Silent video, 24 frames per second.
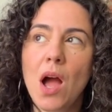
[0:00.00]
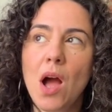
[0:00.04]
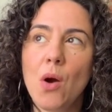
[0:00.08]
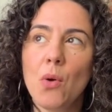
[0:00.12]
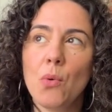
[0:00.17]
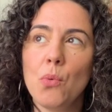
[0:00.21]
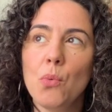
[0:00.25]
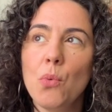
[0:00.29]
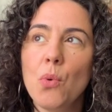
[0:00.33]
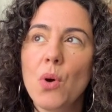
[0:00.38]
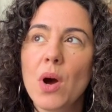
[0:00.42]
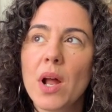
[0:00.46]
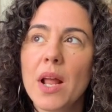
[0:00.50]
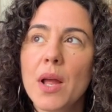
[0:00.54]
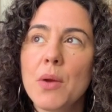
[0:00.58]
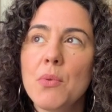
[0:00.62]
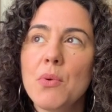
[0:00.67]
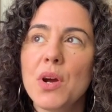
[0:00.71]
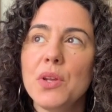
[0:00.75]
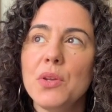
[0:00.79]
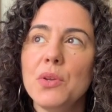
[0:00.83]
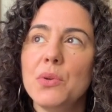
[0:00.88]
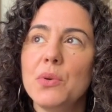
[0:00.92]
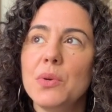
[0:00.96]
what I
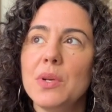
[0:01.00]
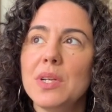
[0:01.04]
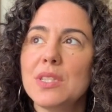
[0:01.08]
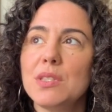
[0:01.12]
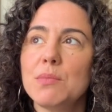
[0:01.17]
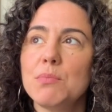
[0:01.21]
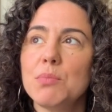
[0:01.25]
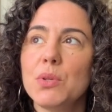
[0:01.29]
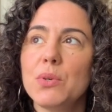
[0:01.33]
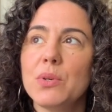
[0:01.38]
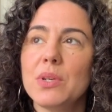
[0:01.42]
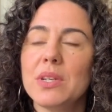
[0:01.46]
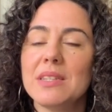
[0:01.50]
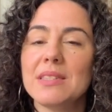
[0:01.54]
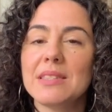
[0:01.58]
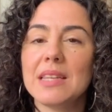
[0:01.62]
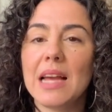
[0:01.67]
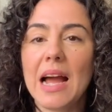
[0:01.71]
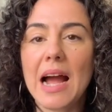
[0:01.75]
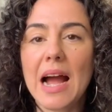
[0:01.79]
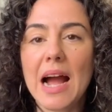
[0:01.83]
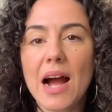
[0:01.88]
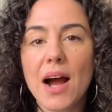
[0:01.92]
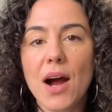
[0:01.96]
want you to explore is
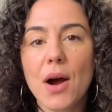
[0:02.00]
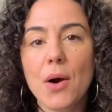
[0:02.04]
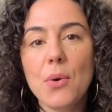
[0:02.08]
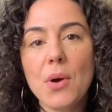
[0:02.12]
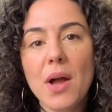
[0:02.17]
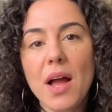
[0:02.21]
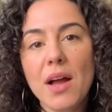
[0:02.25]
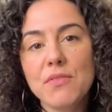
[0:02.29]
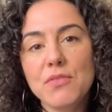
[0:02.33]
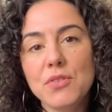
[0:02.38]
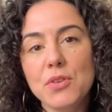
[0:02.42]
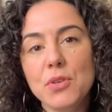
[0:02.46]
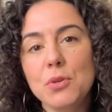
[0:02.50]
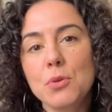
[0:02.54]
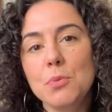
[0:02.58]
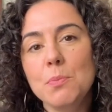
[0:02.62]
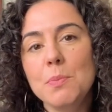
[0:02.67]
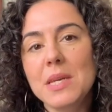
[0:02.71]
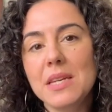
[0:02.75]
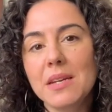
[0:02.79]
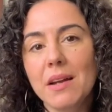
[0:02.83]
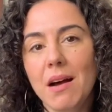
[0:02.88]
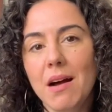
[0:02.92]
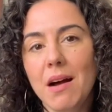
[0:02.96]
how have you
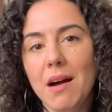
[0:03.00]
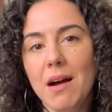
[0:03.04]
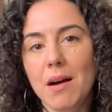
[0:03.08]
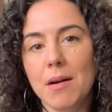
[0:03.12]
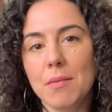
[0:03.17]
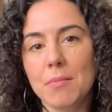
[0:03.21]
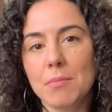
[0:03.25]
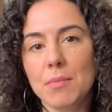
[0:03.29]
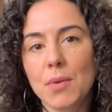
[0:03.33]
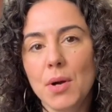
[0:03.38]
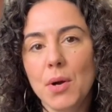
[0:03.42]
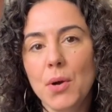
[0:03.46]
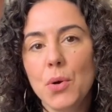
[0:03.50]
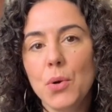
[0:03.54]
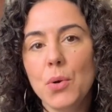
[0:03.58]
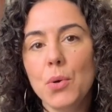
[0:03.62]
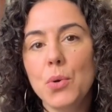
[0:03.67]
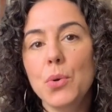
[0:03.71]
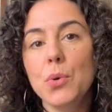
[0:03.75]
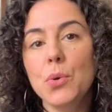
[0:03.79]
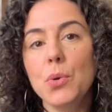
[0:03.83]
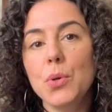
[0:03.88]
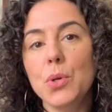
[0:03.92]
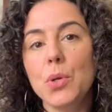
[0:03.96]
become
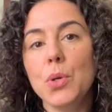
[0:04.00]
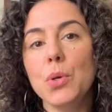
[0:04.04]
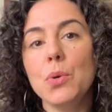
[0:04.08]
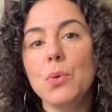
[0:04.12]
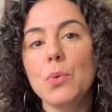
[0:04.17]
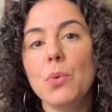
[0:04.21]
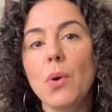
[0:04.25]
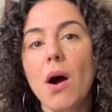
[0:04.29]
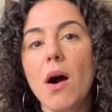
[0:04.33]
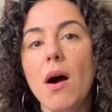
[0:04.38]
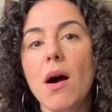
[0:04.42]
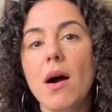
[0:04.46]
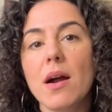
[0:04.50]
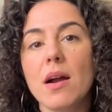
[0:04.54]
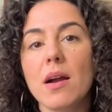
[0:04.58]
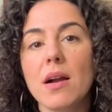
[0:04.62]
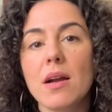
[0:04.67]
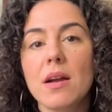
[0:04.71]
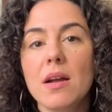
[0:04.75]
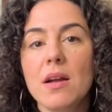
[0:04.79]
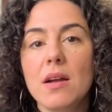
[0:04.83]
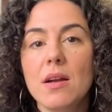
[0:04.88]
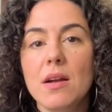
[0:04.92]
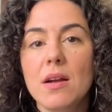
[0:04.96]
who you
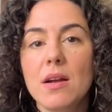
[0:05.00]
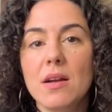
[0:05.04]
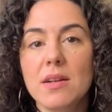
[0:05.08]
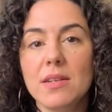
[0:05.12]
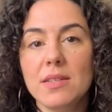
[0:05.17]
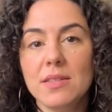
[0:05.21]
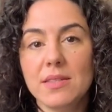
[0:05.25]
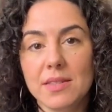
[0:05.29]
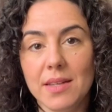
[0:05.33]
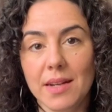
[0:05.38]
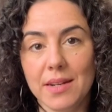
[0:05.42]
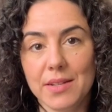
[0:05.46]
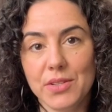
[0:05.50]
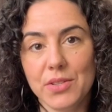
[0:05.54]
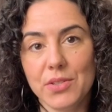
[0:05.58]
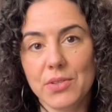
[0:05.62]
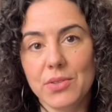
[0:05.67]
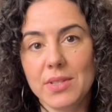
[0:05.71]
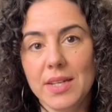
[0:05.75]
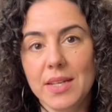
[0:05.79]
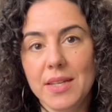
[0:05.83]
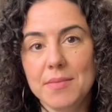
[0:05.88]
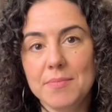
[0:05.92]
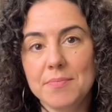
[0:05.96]
are
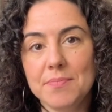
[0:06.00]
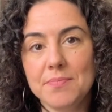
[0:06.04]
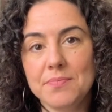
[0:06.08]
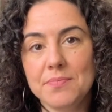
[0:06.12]
sexually?